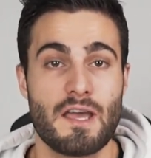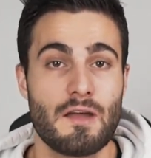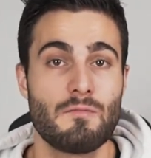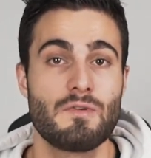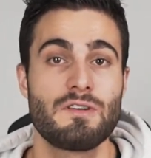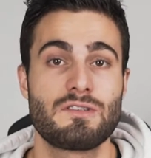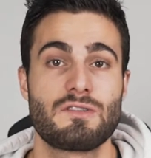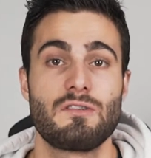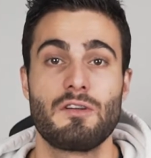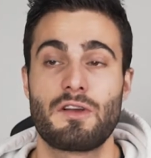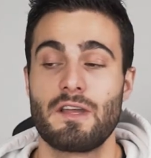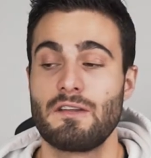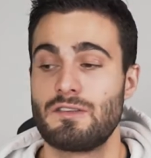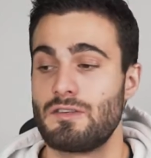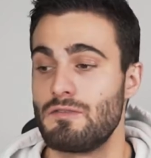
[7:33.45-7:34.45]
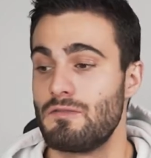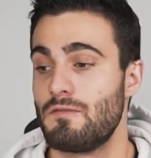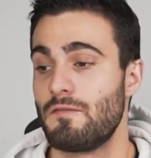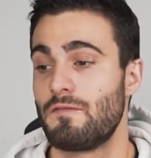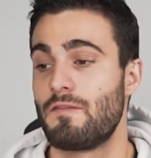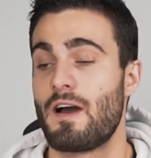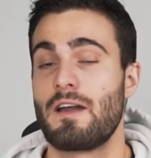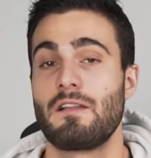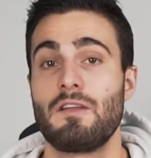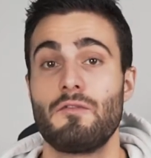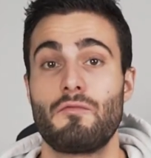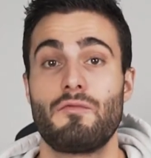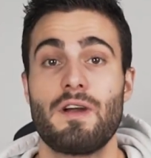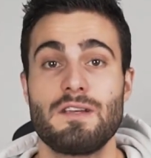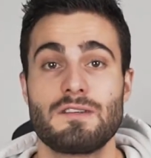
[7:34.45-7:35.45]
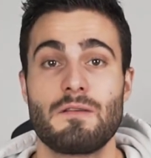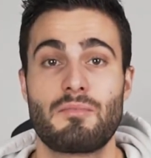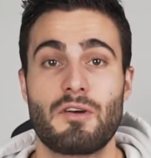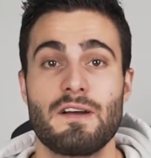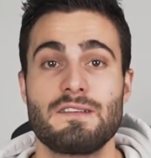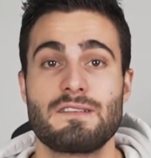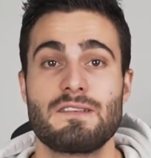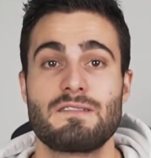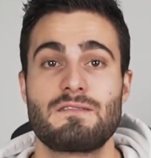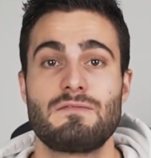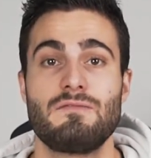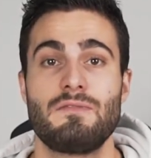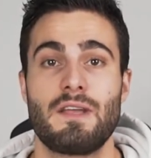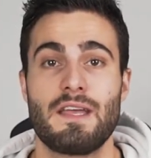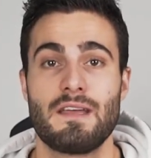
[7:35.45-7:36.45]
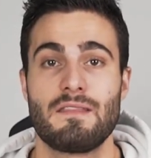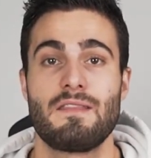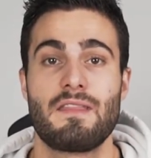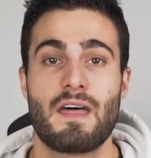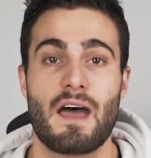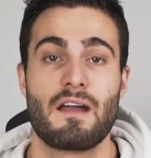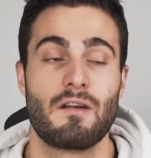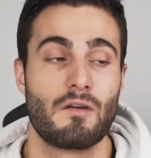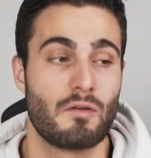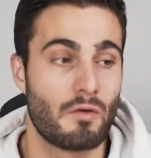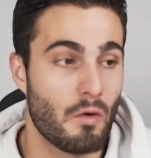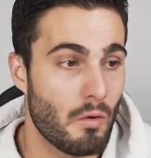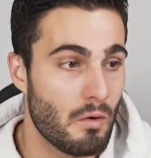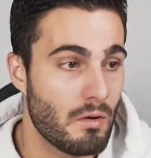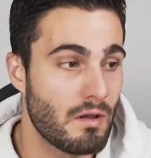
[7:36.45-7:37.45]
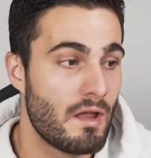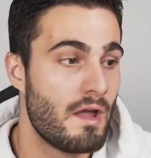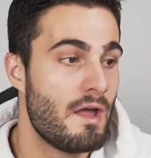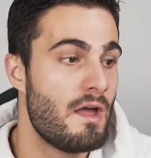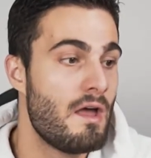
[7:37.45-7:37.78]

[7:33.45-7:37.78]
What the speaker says: and we're looking to finally raise our prices to hit that goal